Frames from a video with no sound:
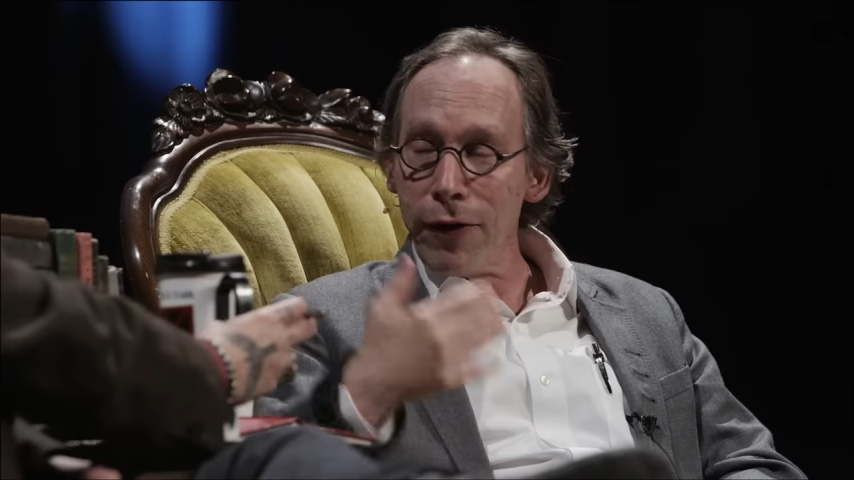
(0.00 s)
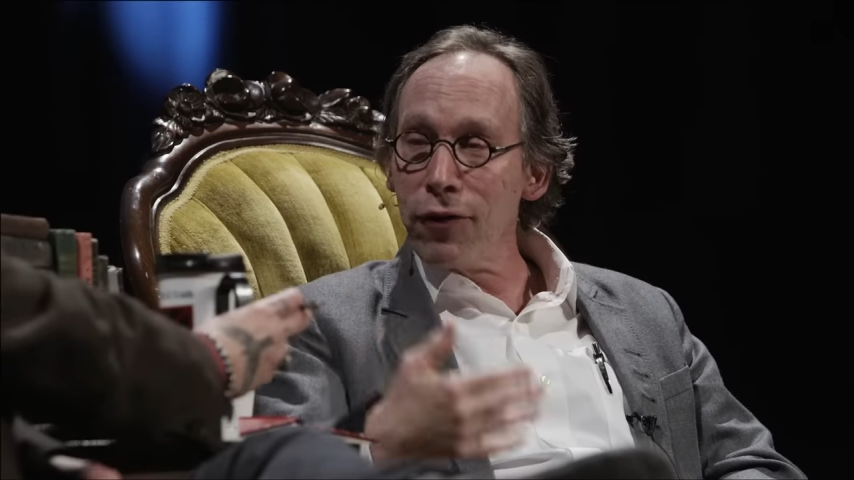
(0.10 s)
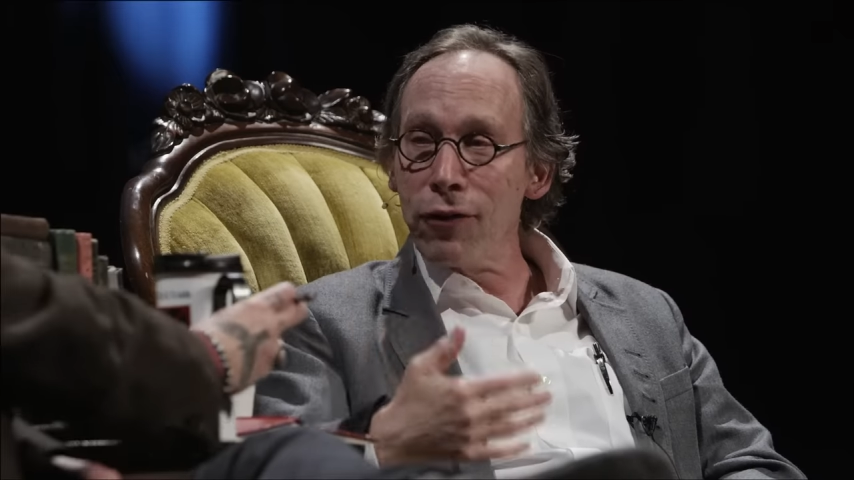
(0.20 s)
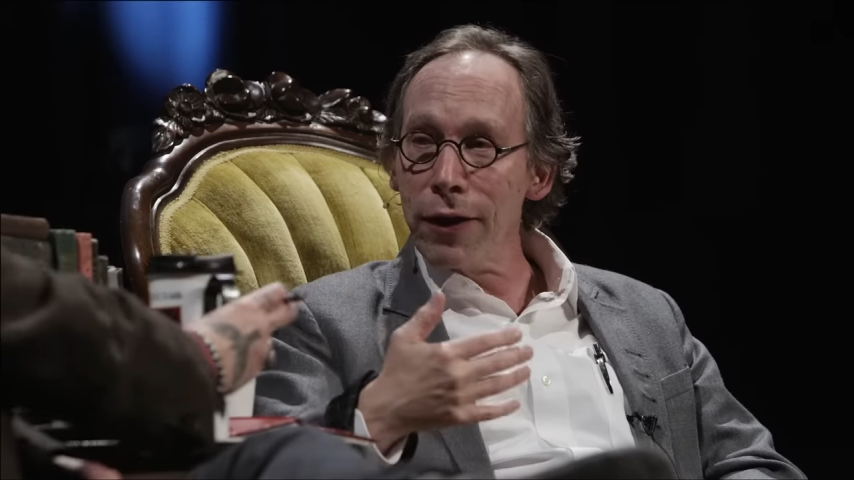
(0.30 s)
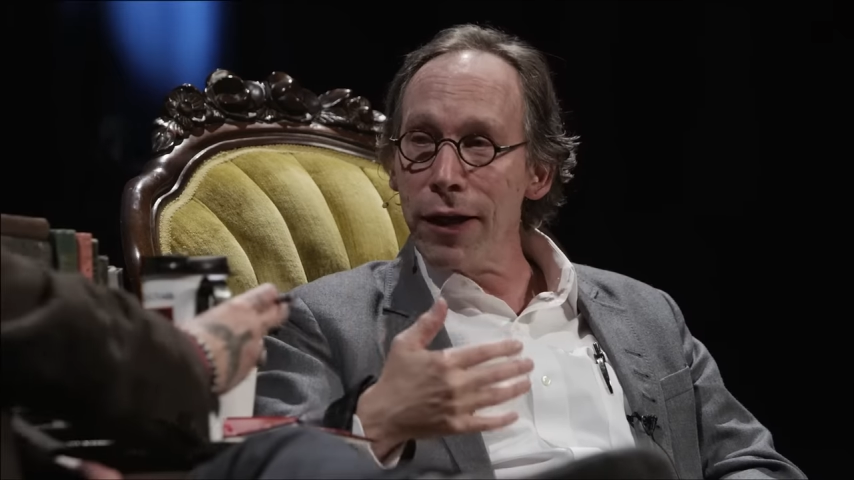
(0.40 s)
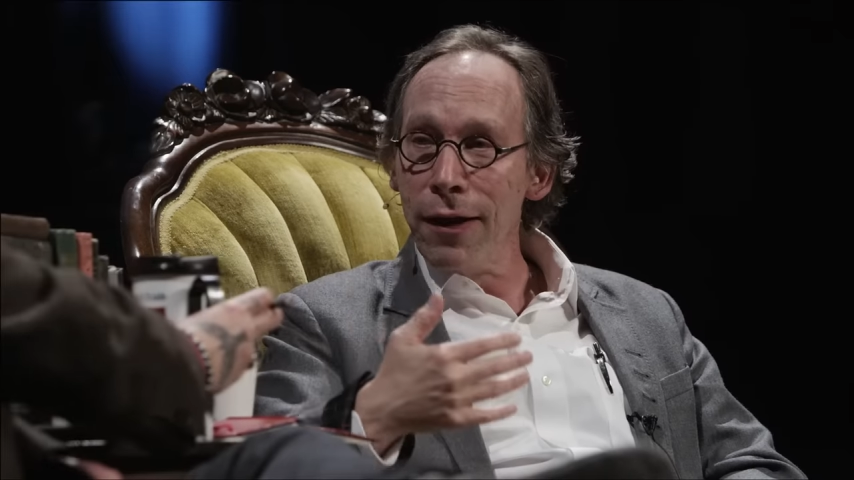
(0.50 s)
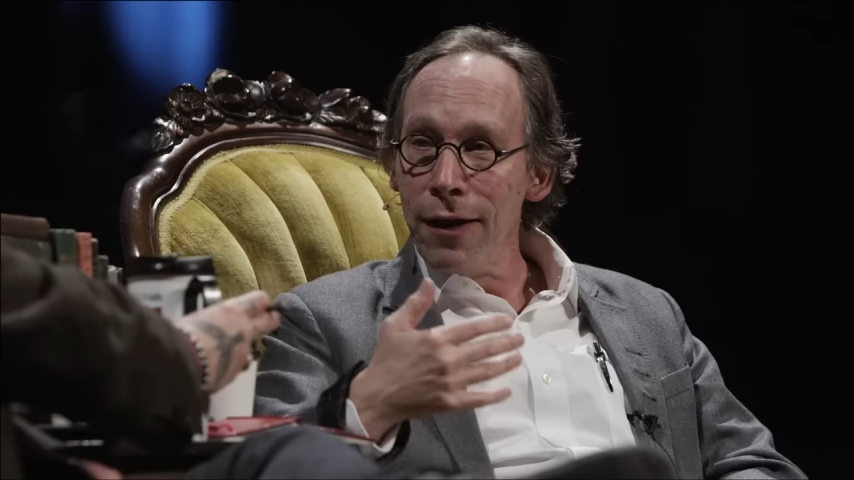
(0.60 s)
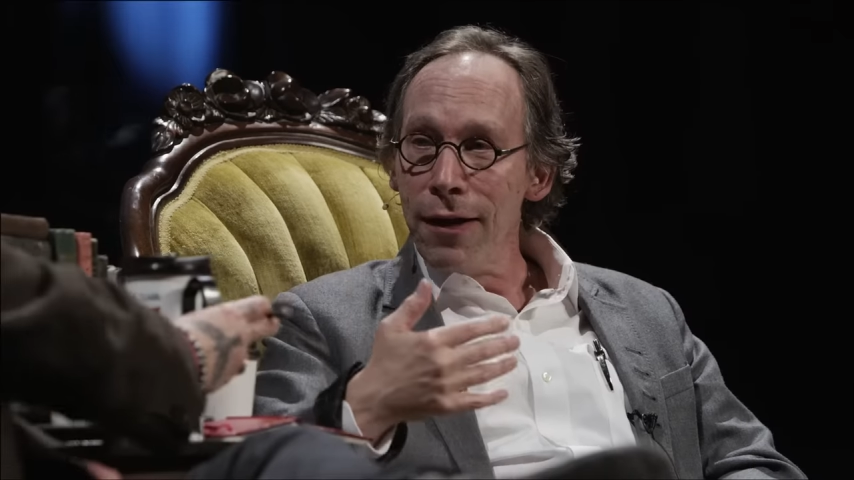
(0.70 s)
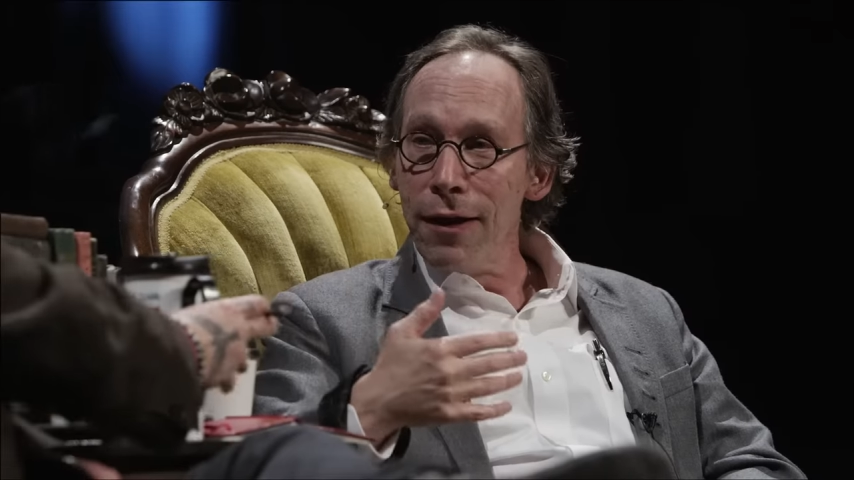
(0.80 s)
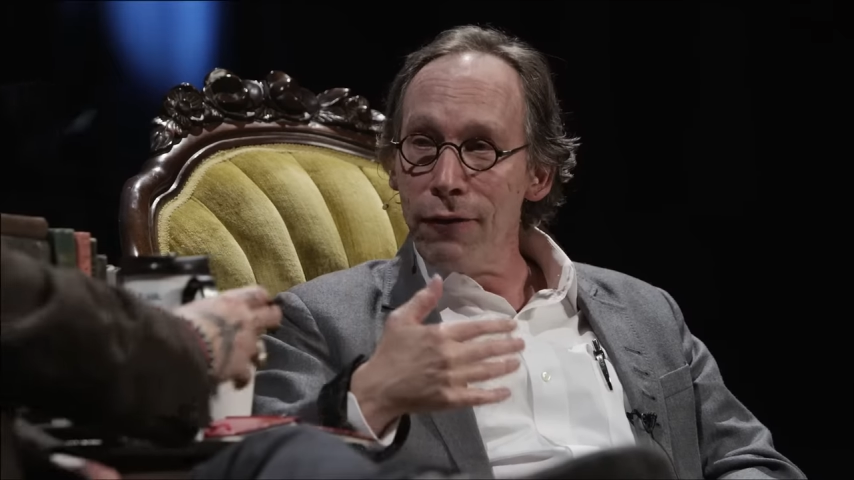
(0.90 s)
efficiently
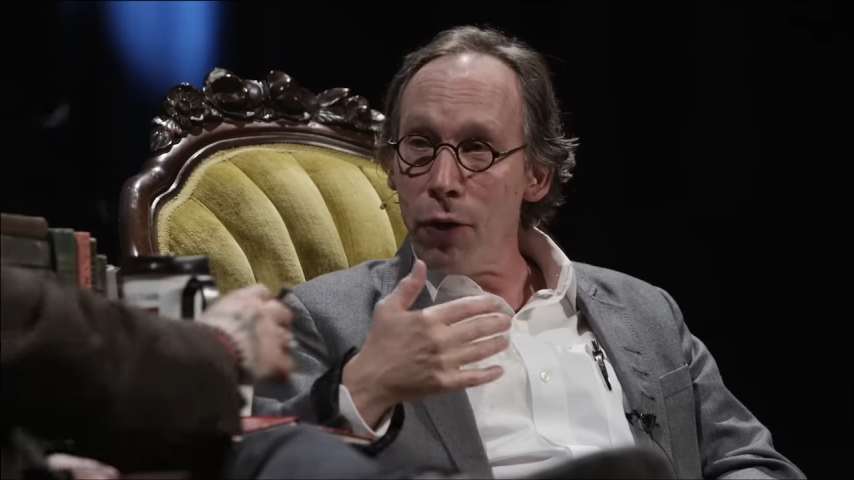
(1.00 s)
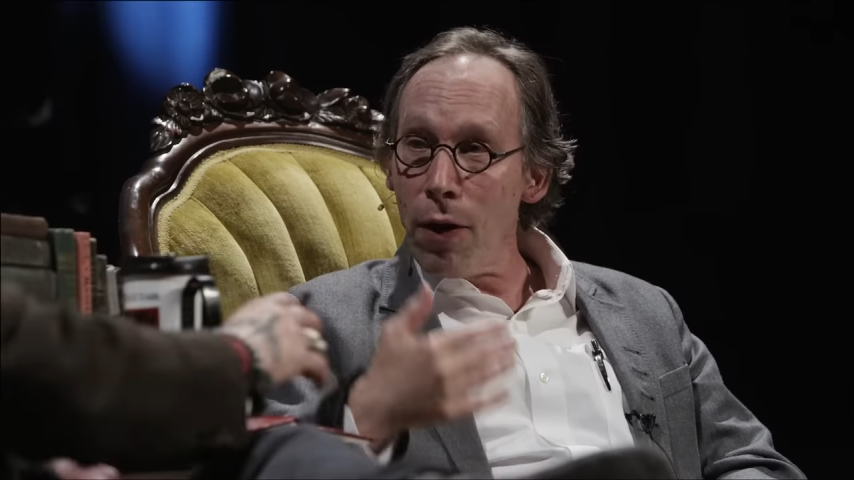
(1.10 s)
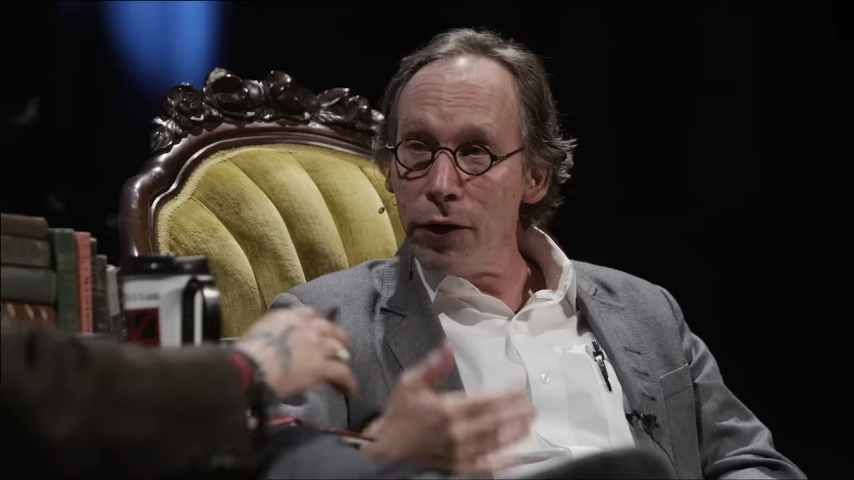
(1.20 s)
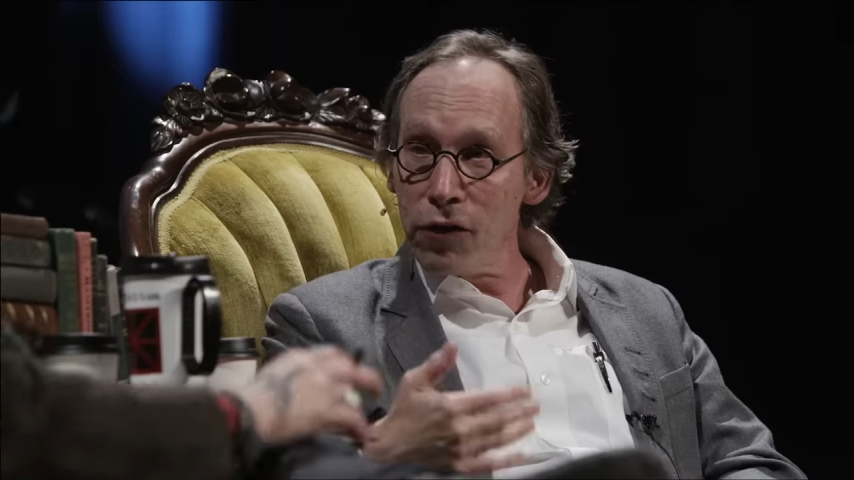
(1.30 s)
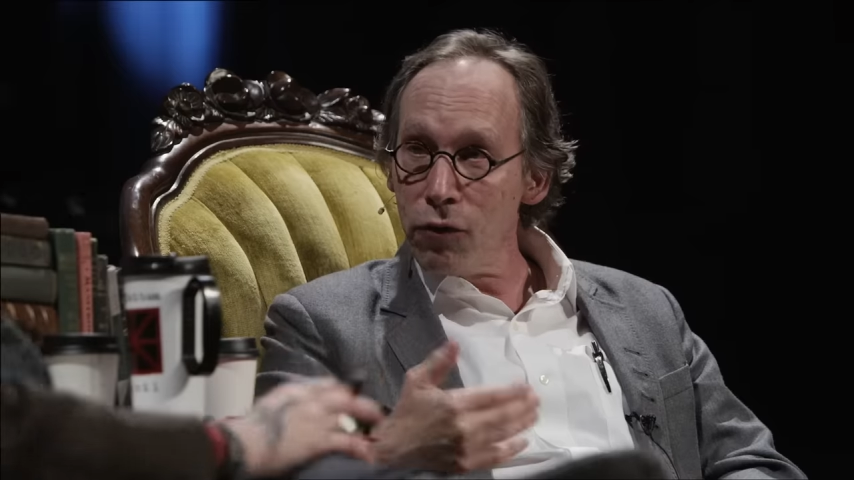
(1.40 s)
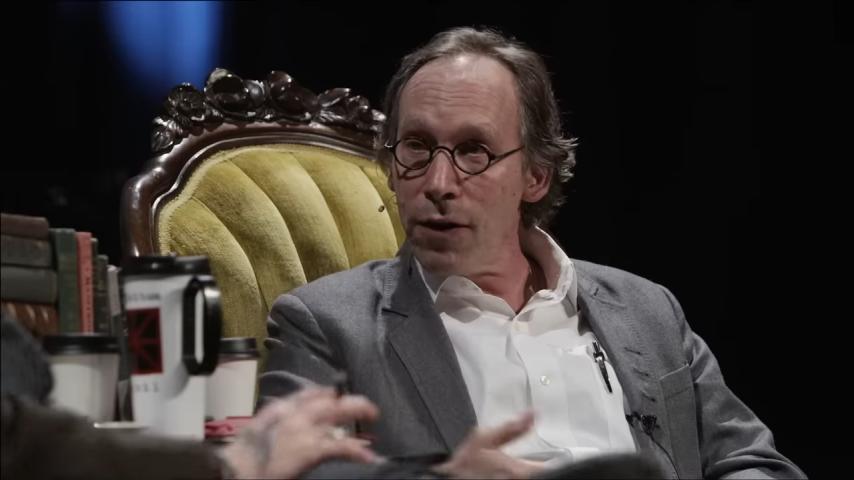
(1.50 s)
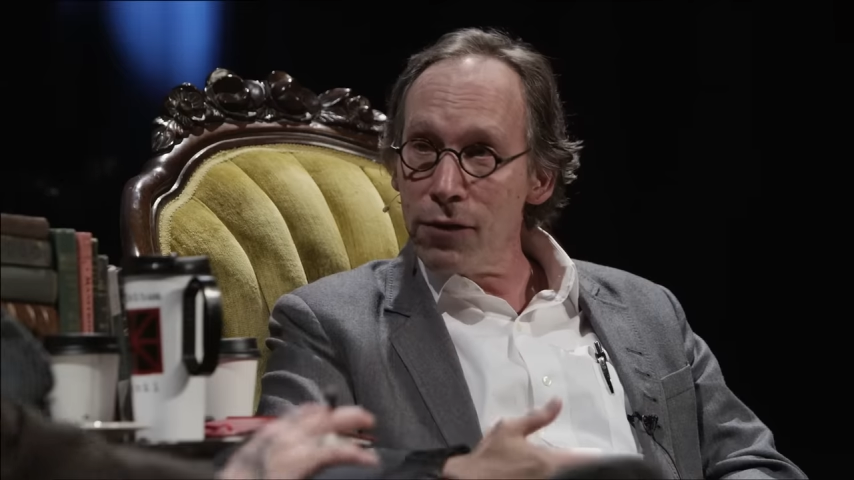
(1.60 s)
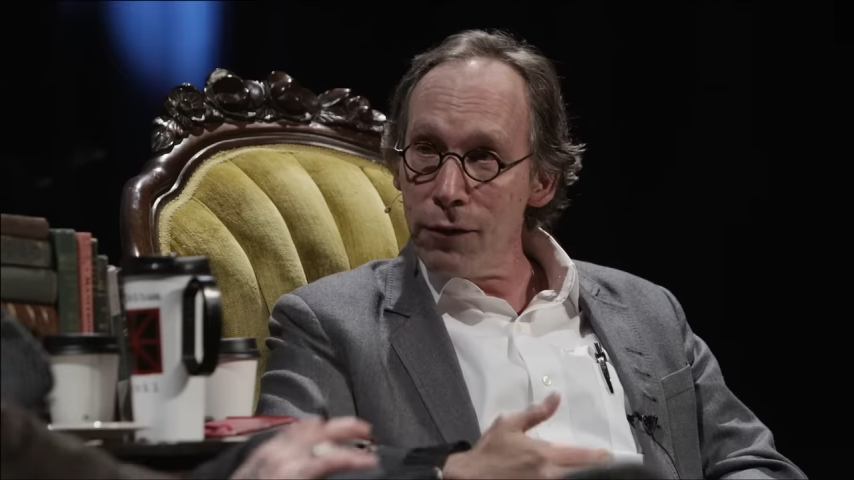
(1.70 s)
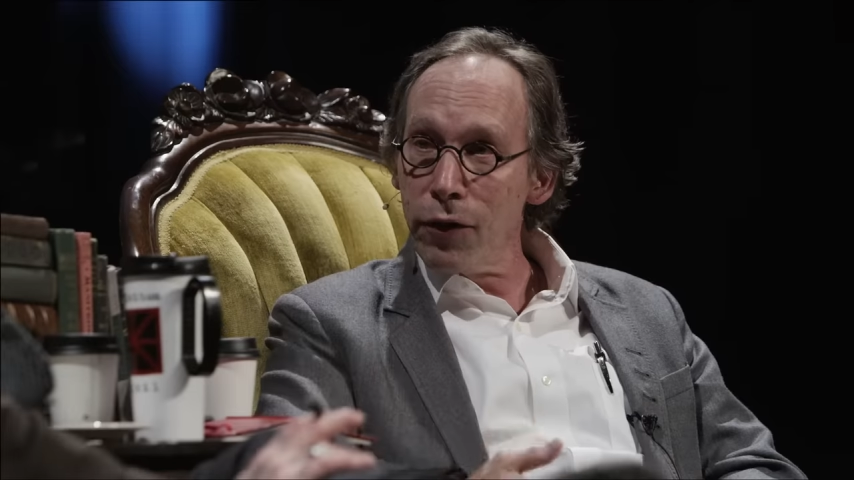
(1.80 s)
if they're under stress,